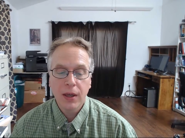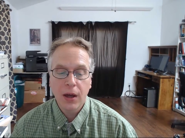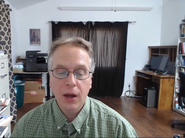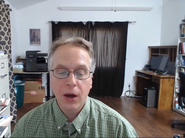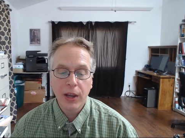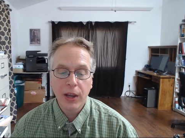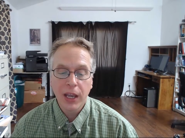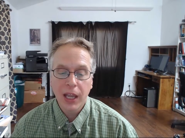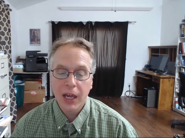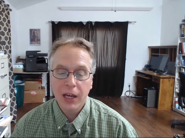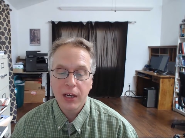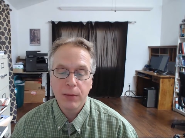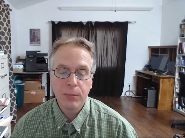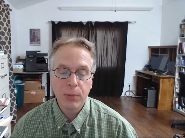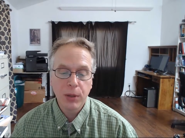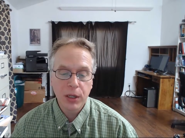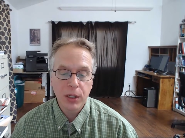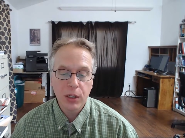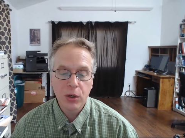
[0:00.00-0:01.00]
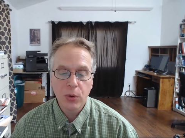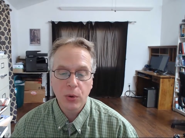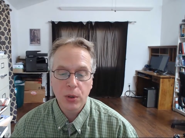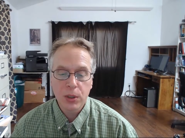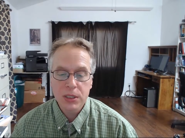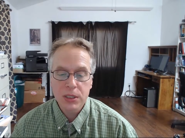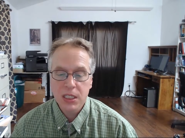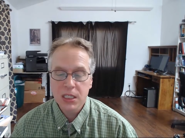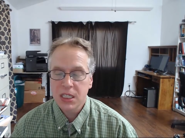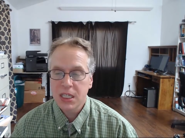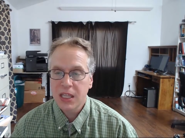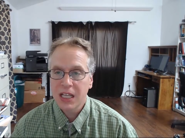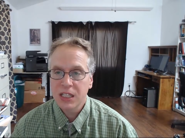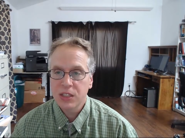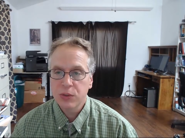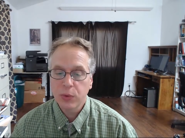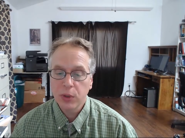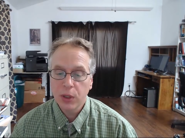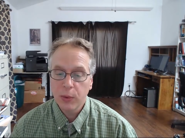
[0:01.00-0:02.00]
online and blended courses, and
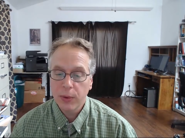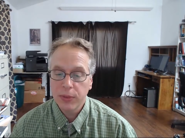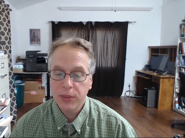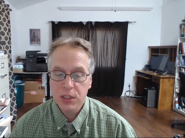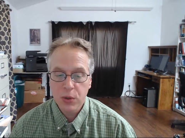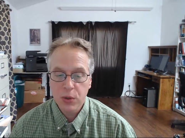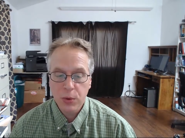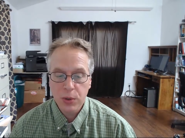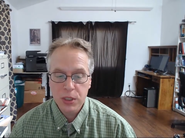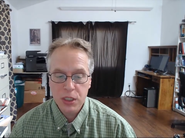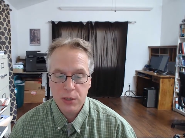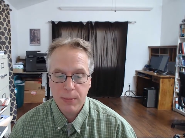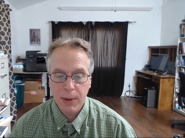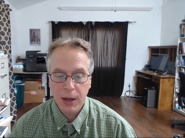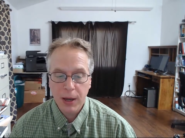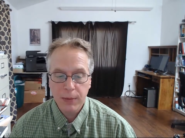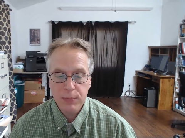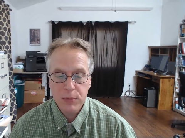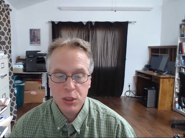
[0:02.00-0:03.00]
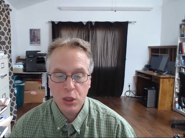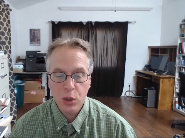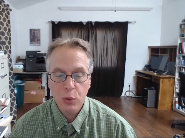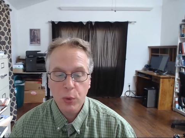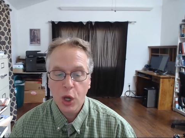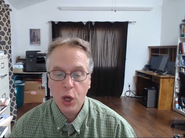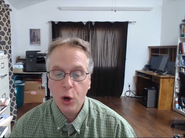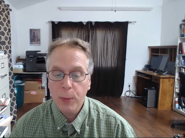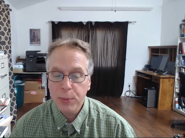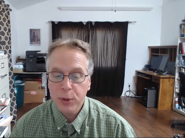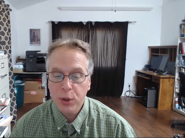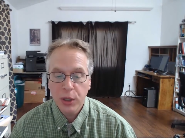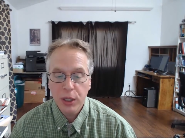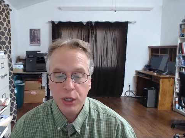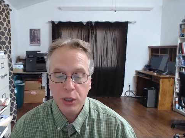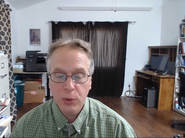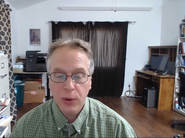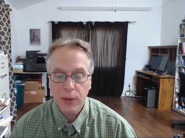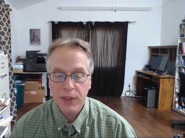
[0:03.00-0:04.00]
that's really what this course is about. So we hope you'll
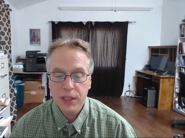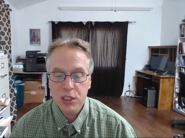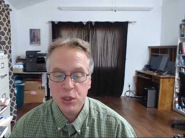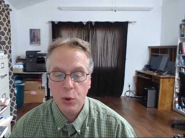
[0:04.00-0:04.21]
enjoy this